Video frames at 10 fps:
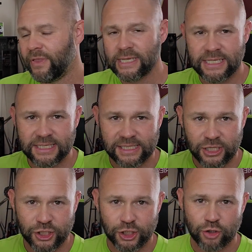This is
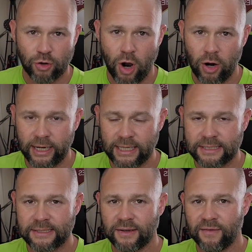the
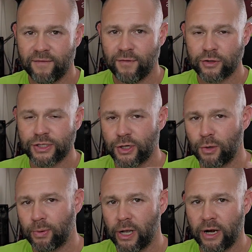strongest,
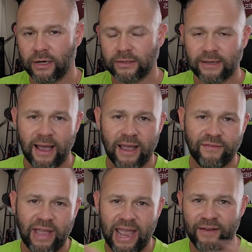versatile product I
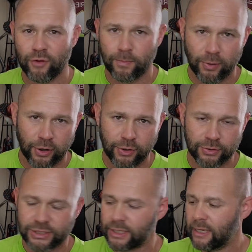have ever
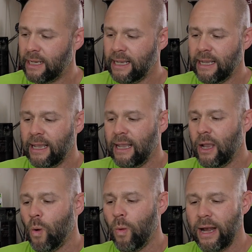produced.
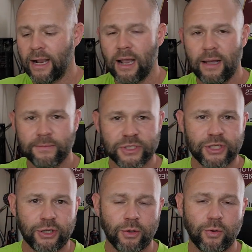When it comes
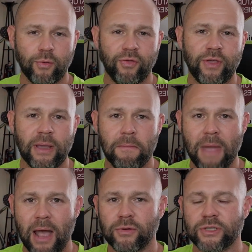to the
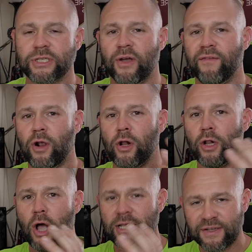amounts of
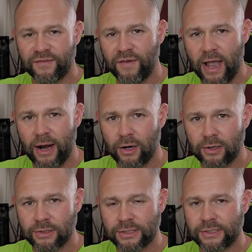
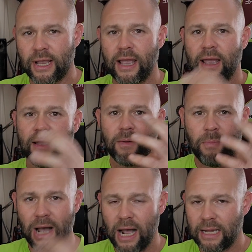glossifiers,
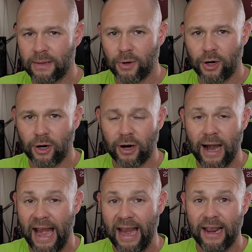
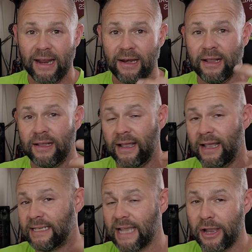polymer, and
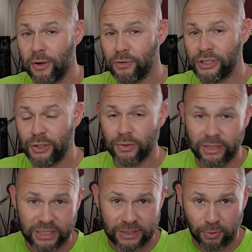SiO2
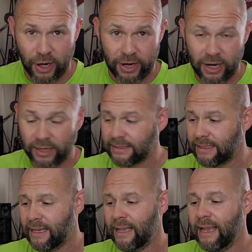in this
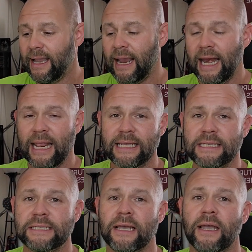product, it
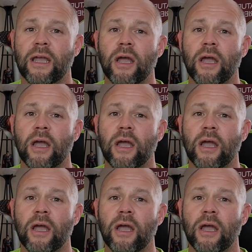is